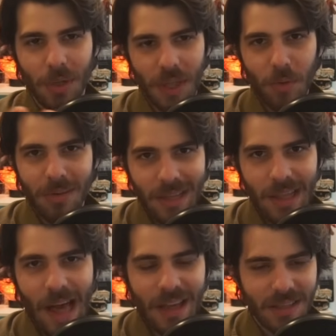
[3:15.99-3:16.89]
Like, they would have been
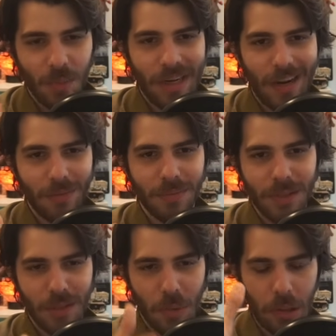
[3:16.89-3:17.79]
glass. They would not
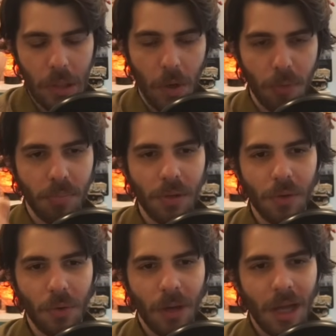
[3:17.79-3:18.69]
have, glowed
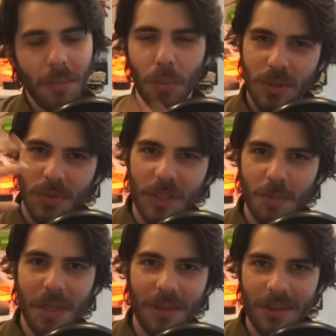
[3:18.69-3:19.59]
blue. But we sort of
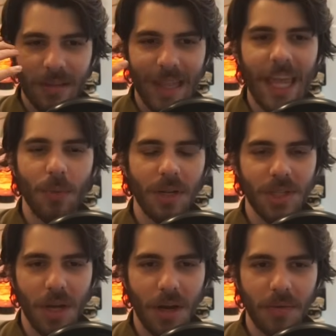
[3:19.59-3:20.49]
speak this
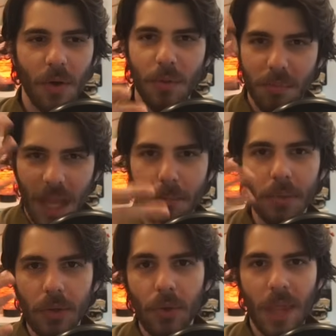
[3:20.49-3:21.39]
language of, oh, yeah,
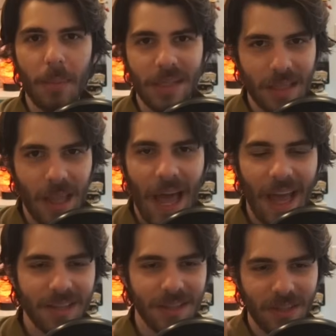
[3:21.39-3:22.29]
blue, that means glass.